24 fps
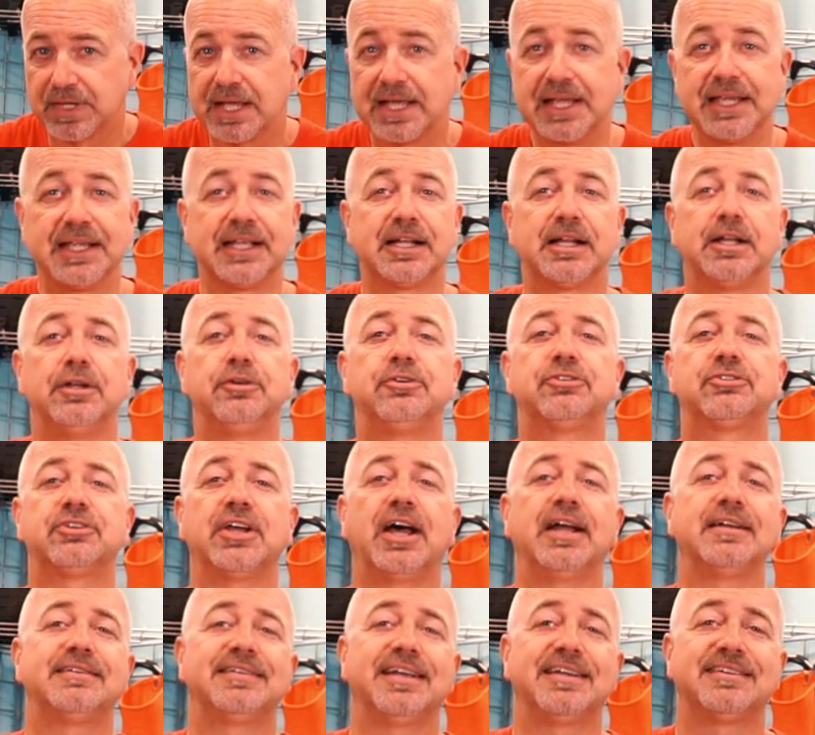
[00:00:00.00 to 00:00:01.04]
It includes
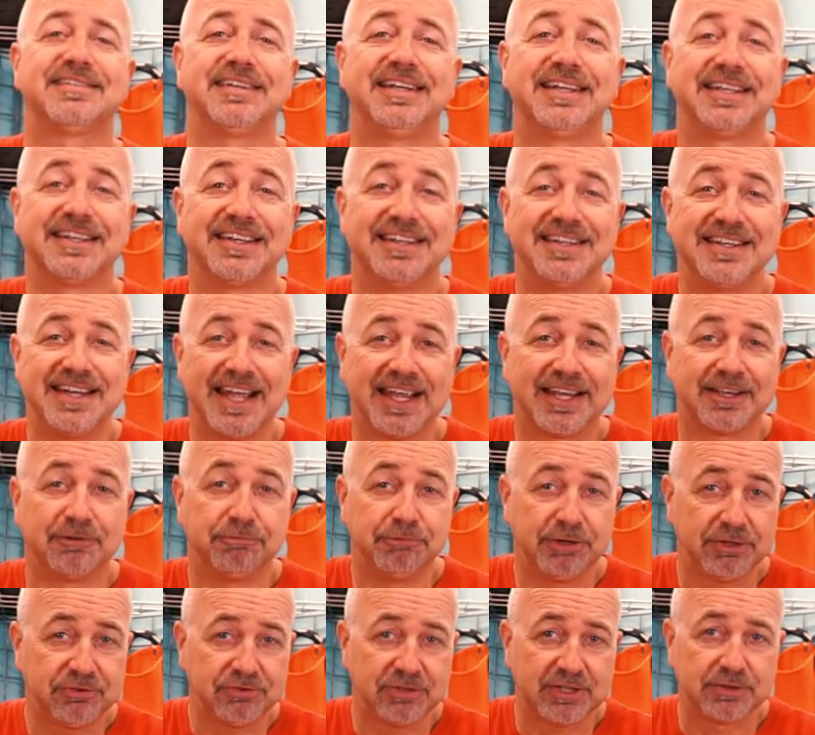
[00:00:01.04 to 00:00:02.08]
Cytec silicon neck and
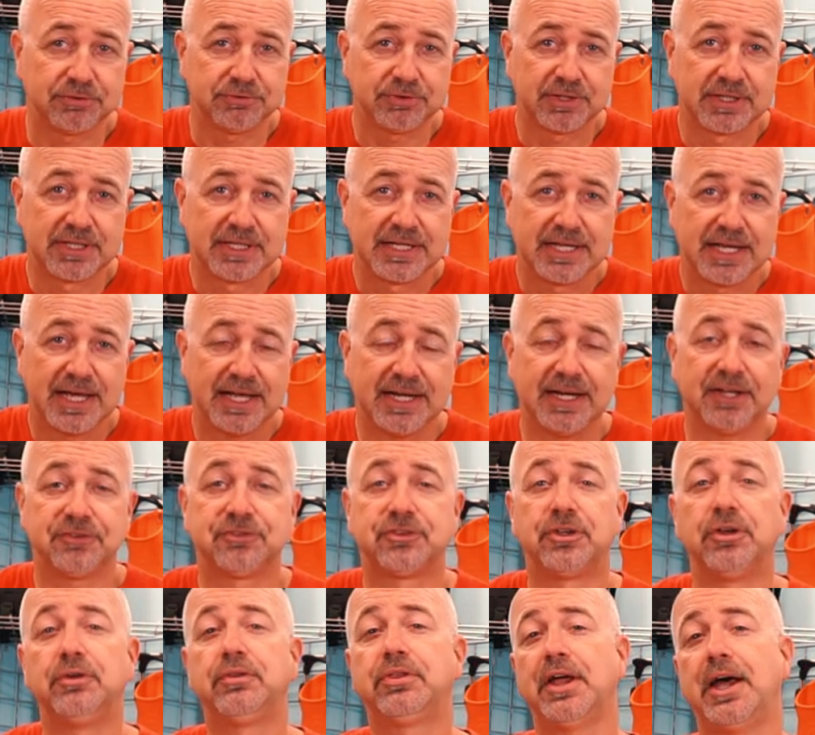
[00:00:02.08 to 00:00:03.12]
wrist seals, and has
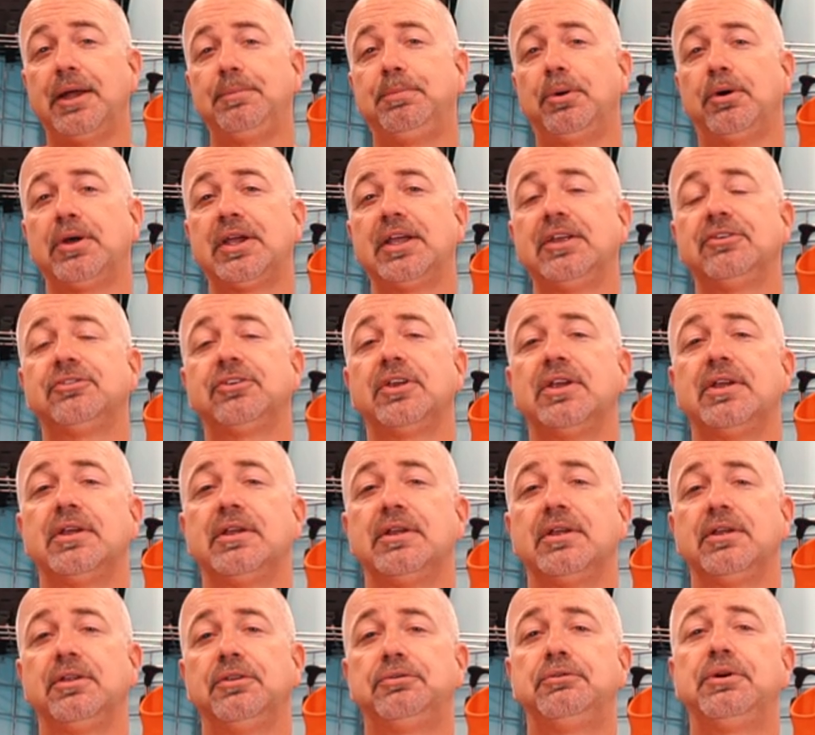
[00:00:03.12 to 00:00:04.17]
2 thigh pockets,
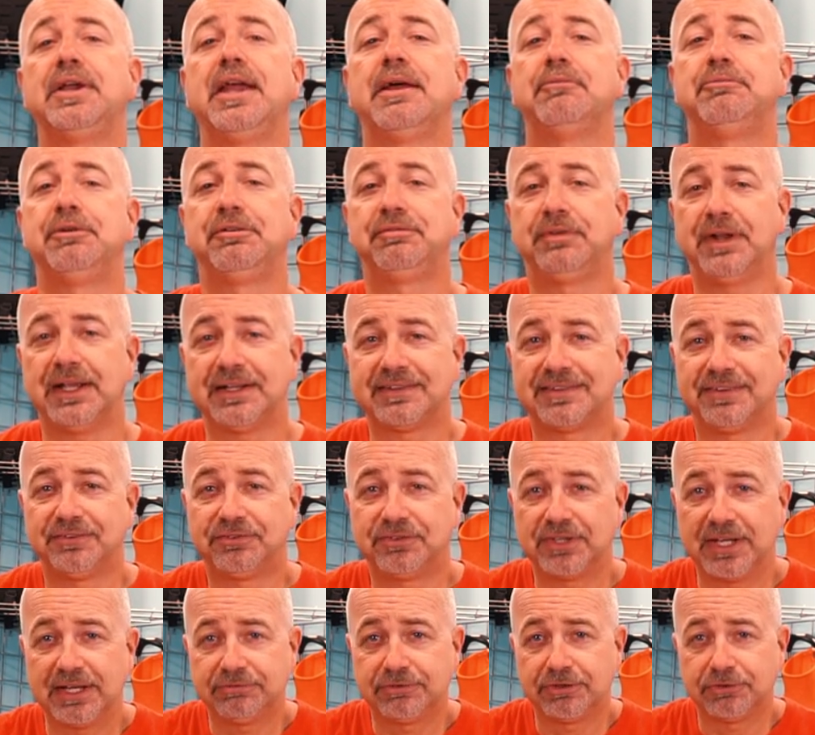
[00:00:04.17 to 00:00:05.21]
3M reflective
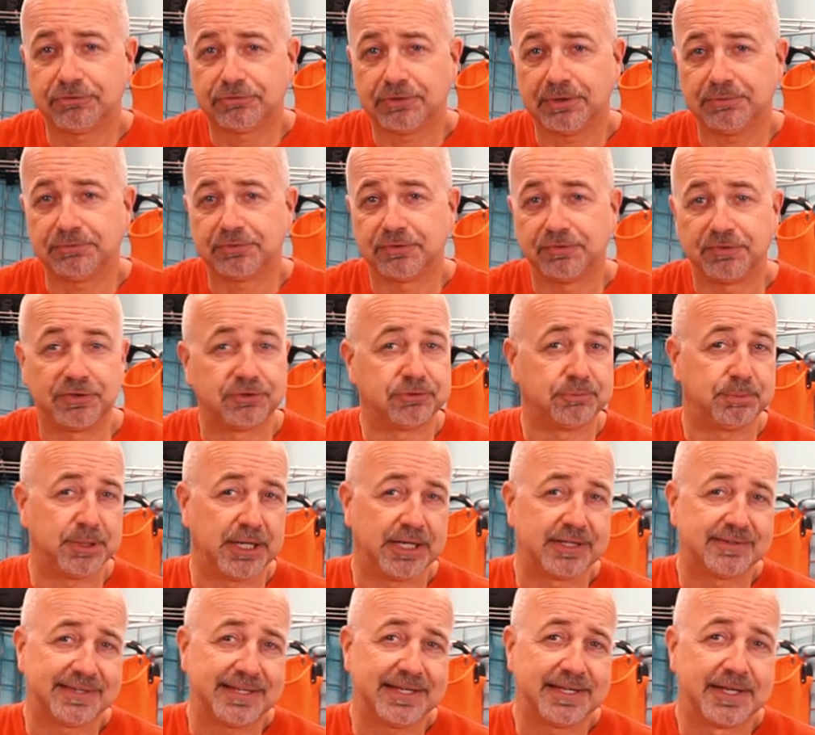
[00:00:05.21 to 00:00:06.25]
safety strips for
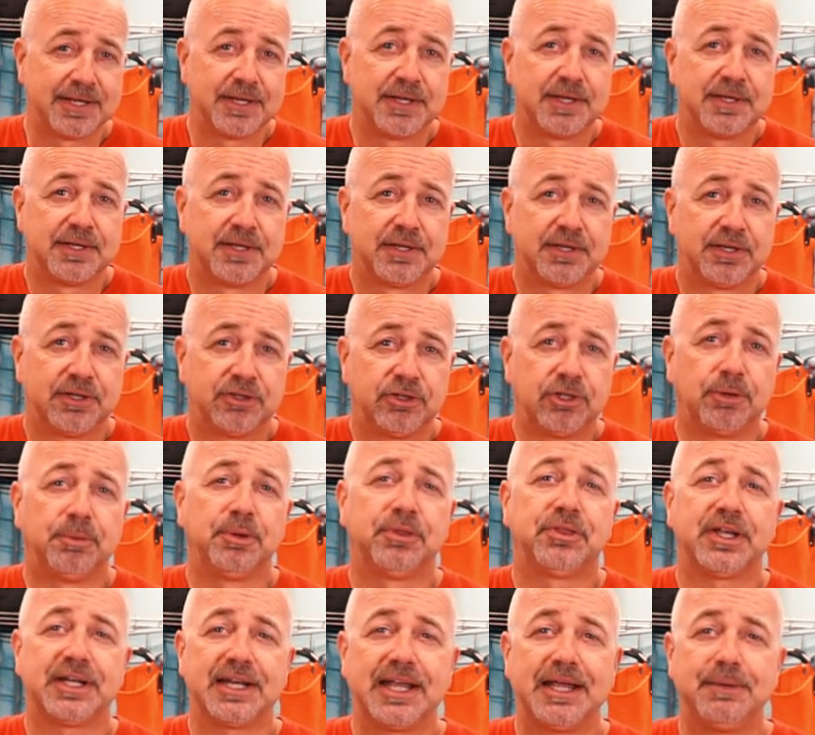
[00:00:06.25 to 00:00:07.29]
visibility,
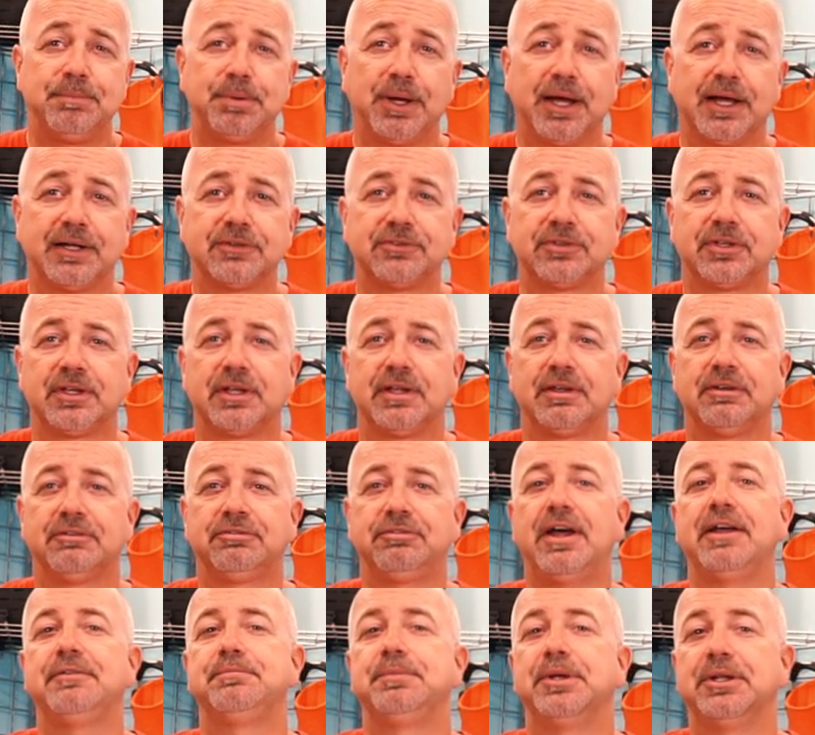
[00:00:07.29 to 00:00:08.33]
double-thick knee pads,
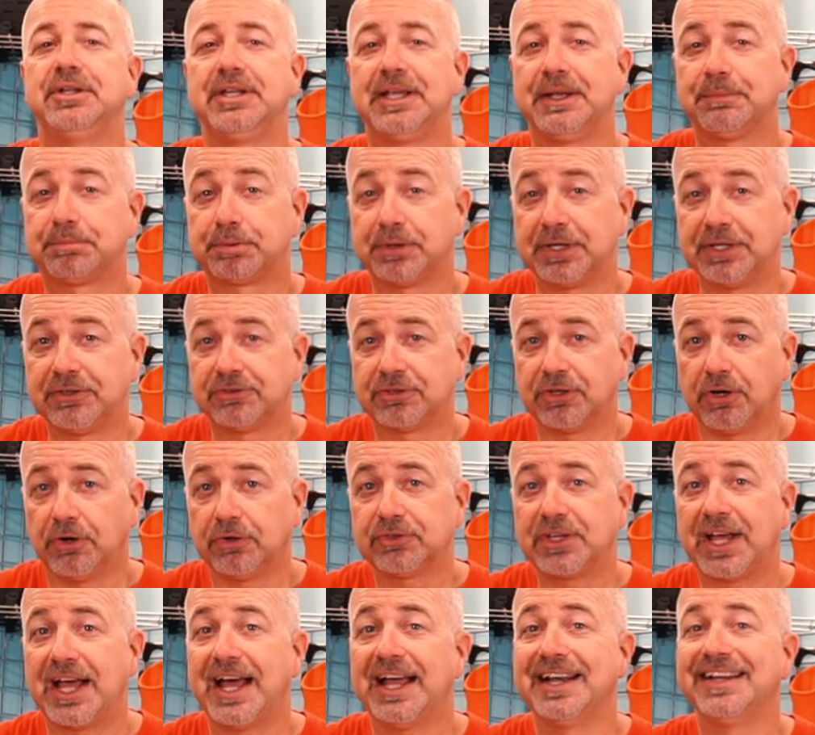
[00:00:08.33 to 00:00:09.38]
5mm neoprene
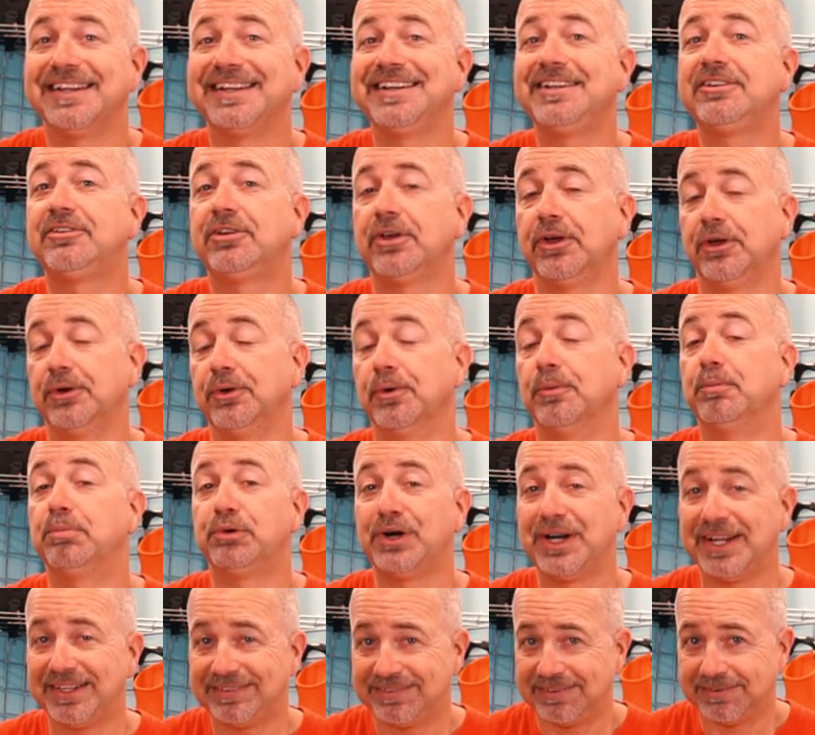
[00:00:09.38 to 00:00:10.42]
socks, and internal
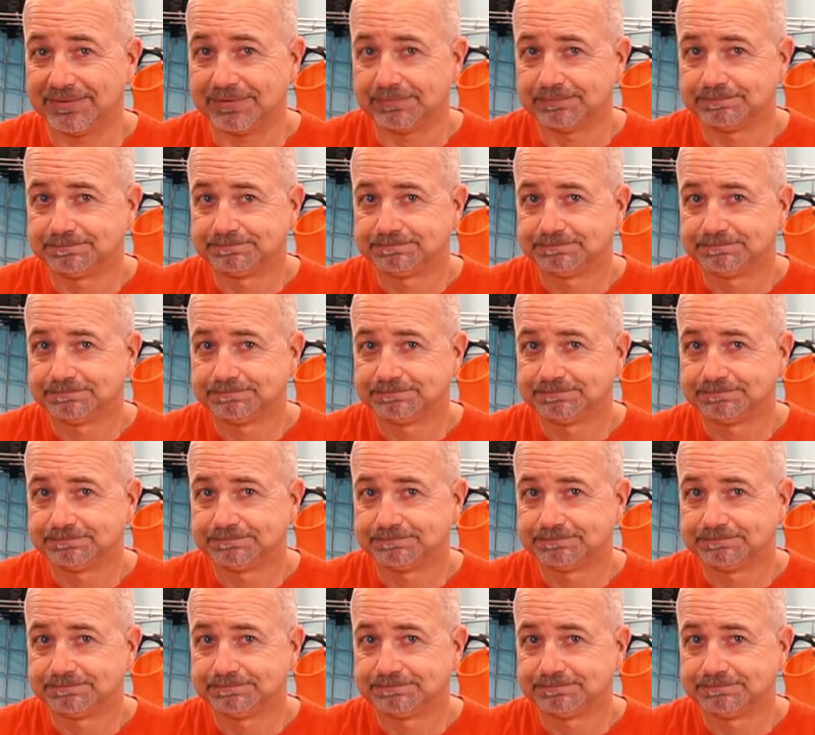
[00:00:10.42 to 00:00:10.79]
braces.